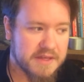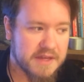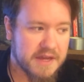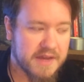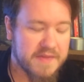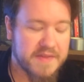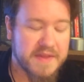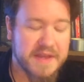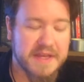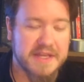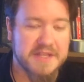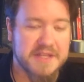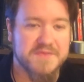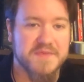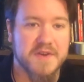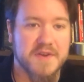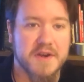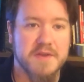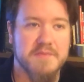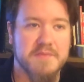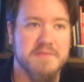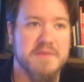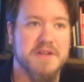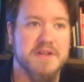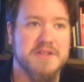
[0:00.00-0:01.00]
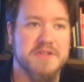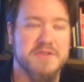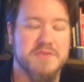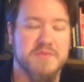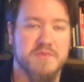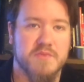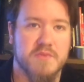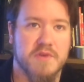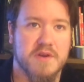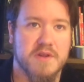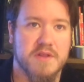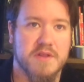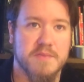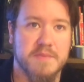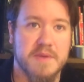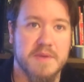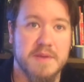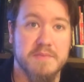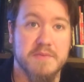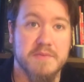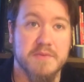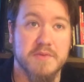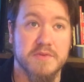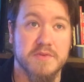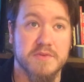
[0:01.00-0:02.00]
I think he's very much one of the
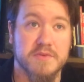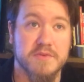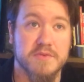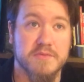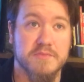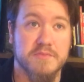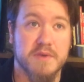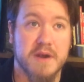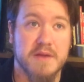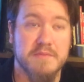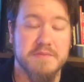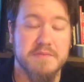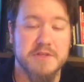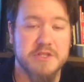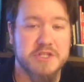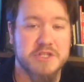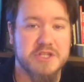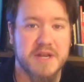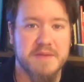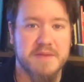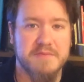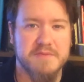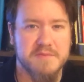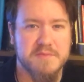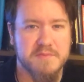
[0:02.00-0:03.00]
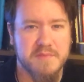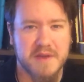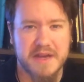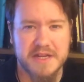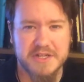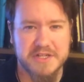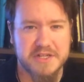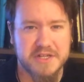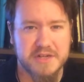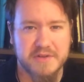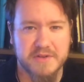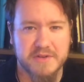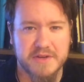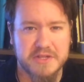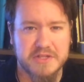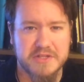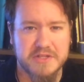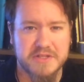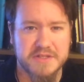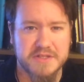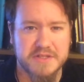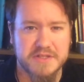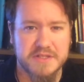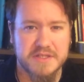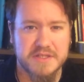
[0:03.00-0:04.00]
people who probably shaped my
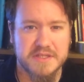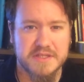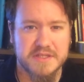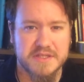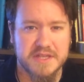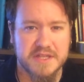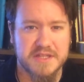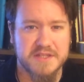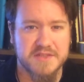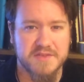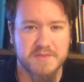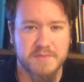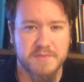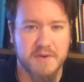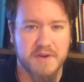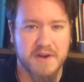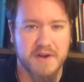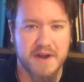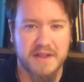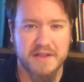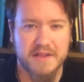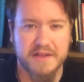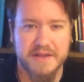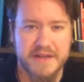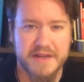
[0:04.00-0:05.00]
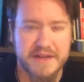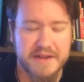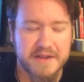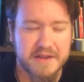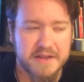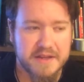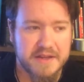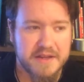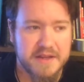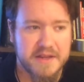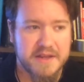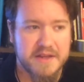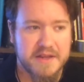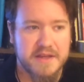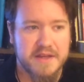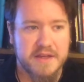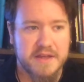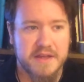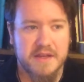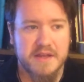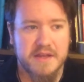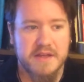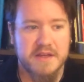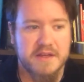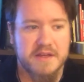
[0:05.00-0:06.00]
generation's sense of morality,
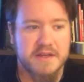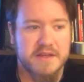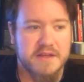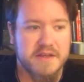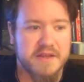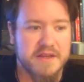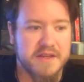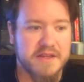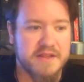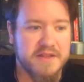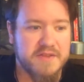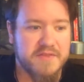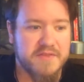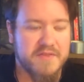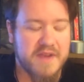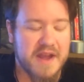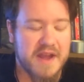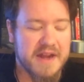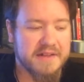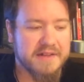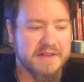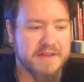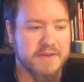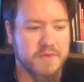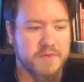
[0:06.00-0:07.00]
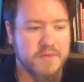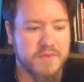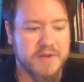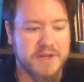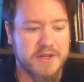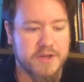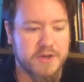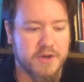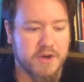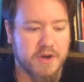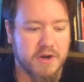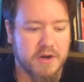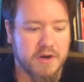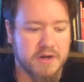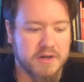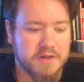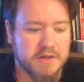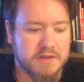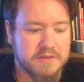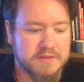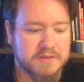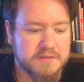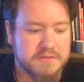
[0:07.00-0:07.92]
in the fact that we are,